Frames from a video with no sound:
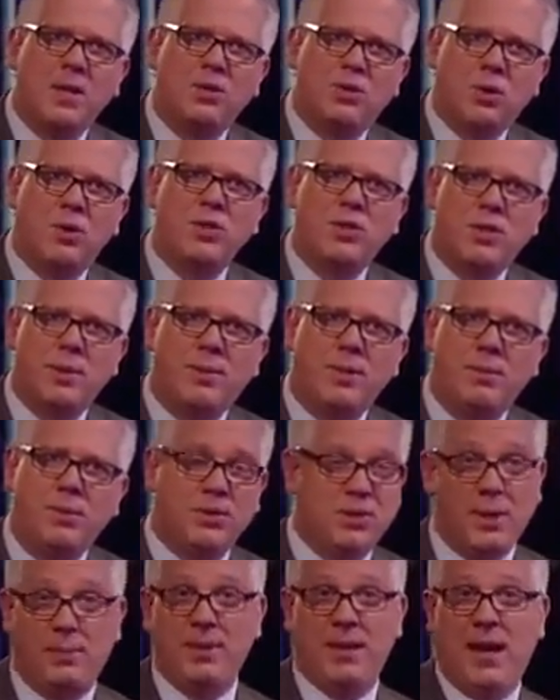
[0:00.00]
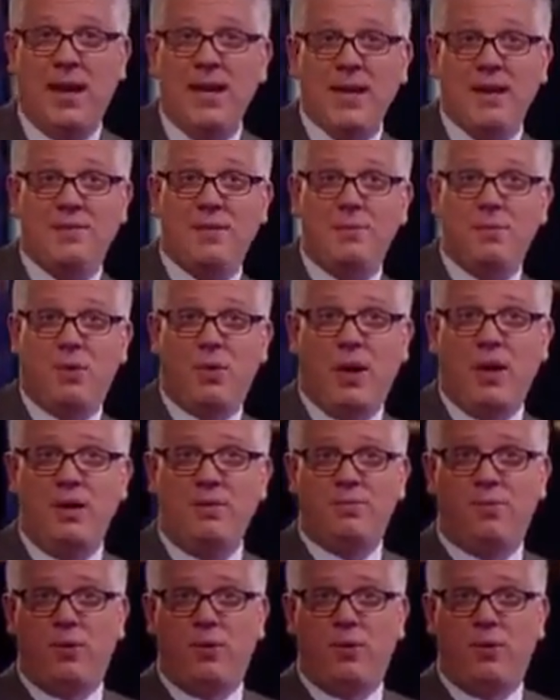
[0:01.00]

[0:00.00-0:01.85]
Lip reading: George W. Bush, I mean, I give him credit